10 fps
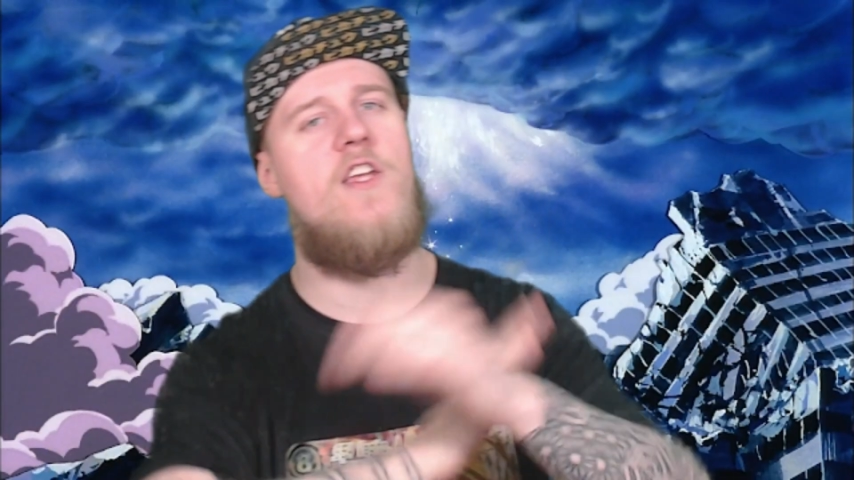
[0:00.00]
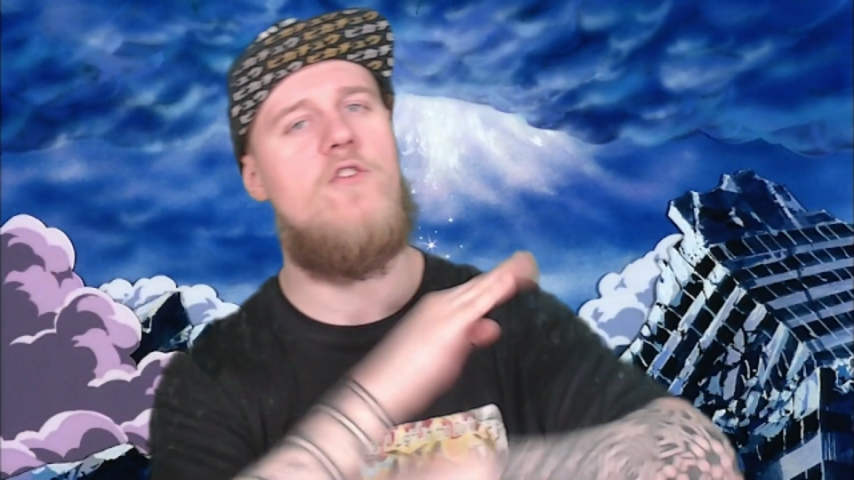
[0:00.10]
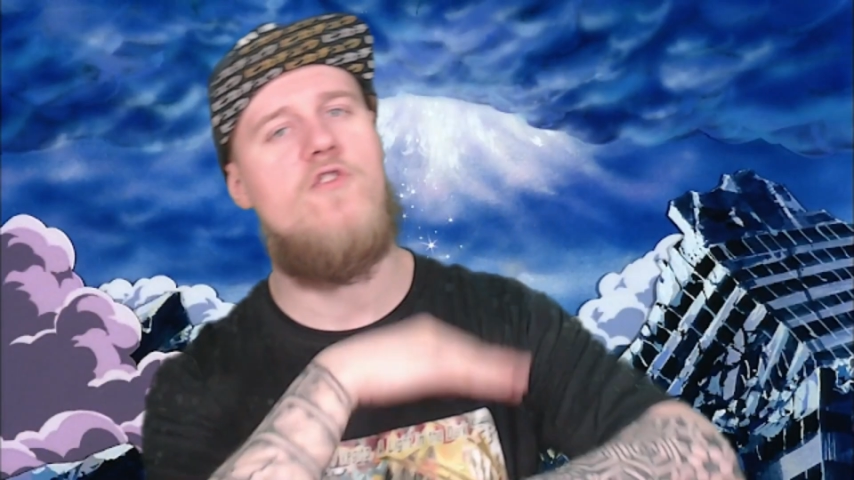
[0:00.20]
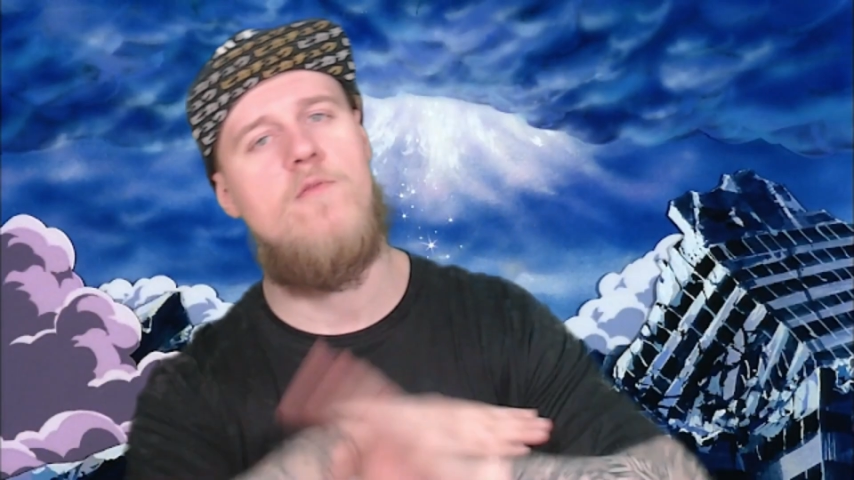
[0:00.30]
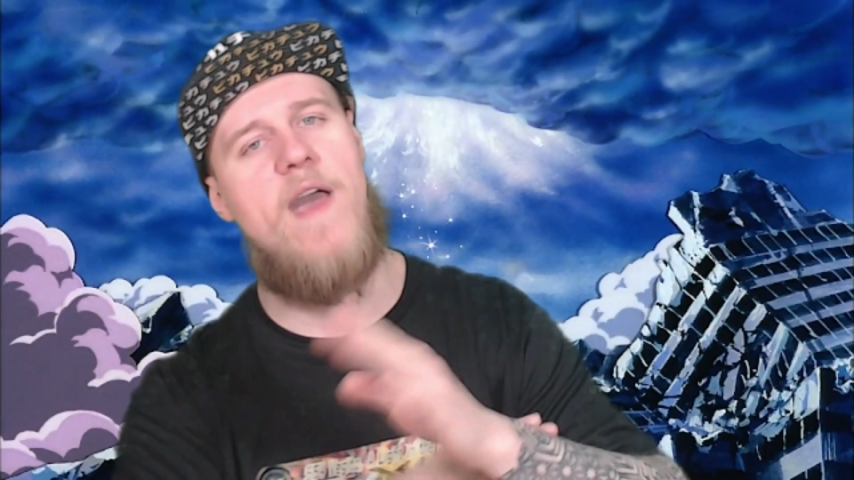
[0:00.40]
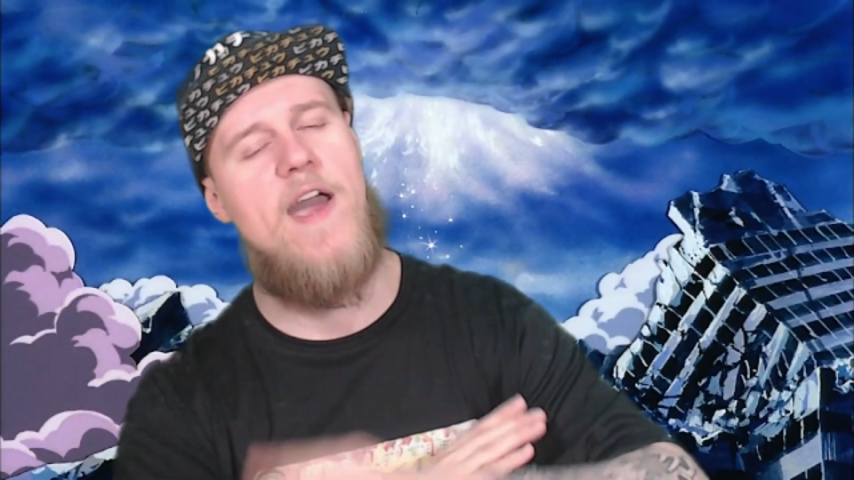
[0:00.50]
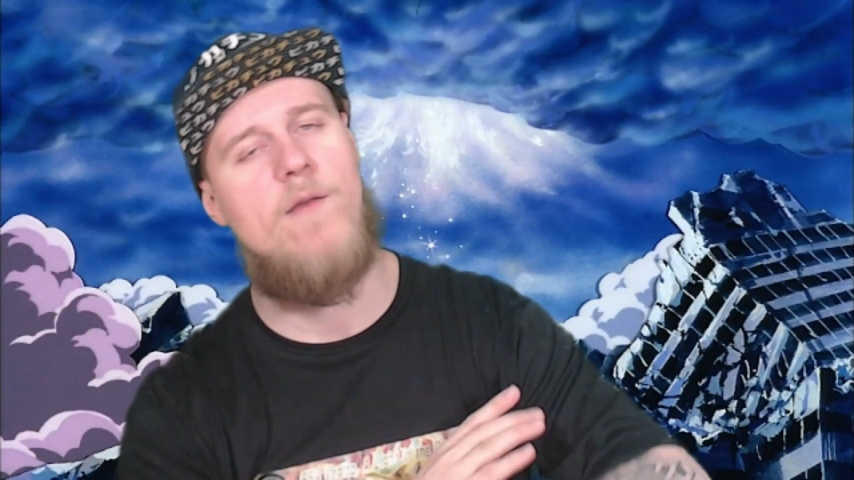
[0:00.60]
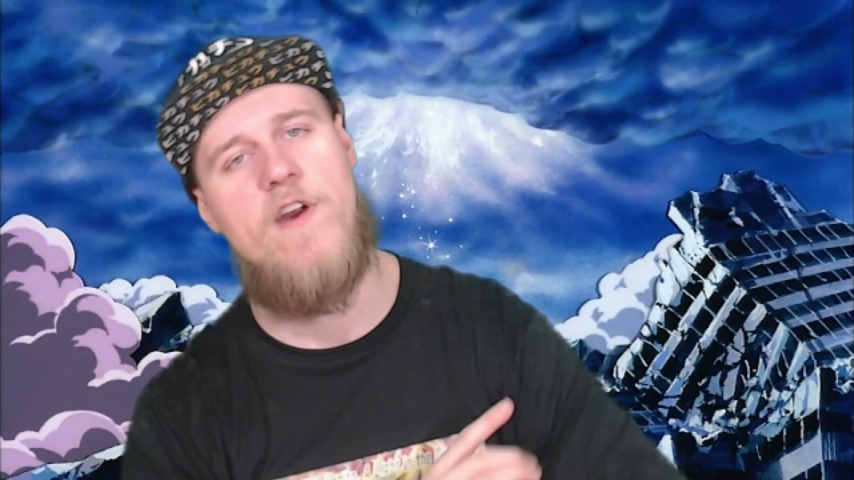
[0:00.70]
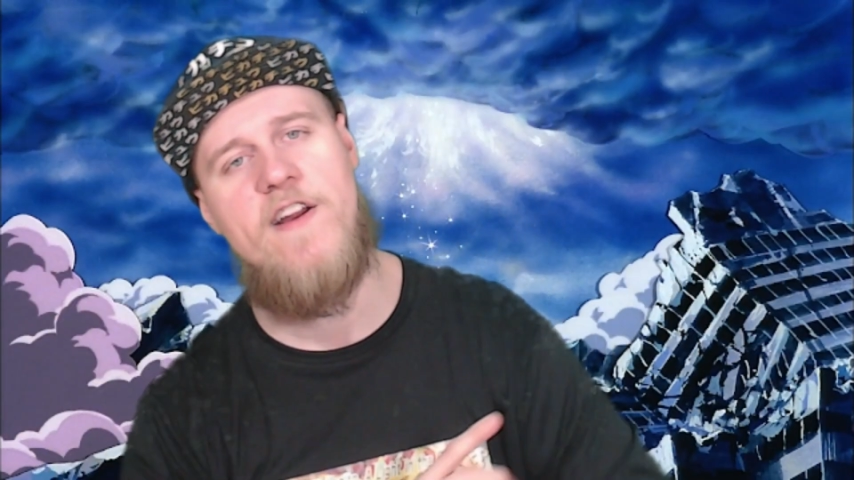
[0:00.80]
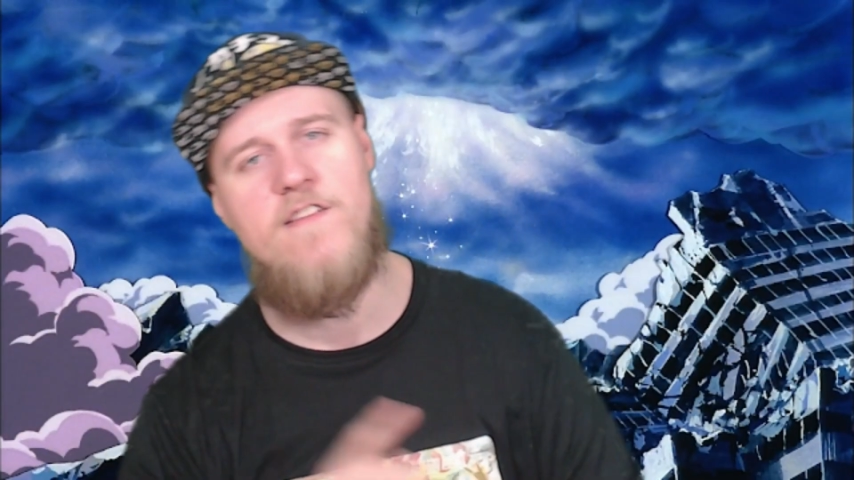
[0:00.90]
YouTube ad
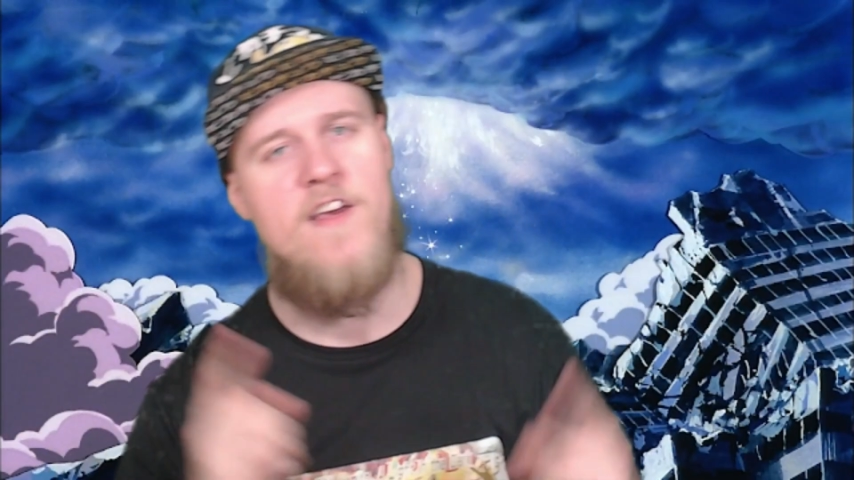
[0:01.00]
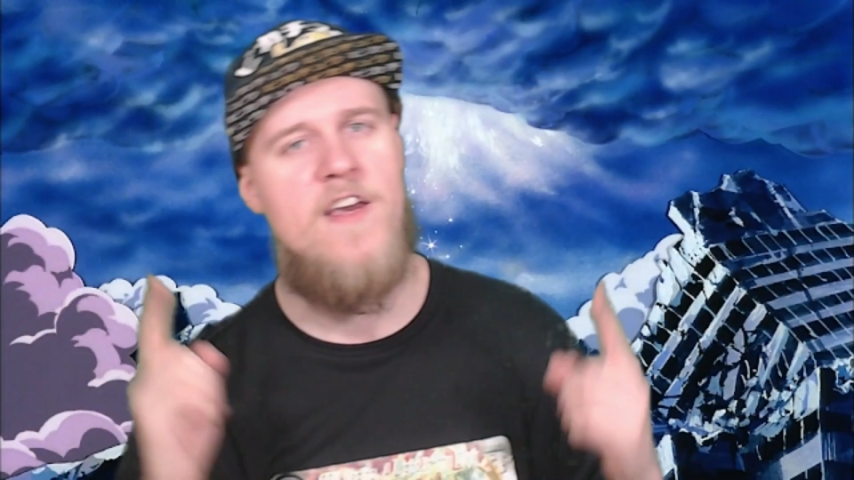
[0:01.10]
rates,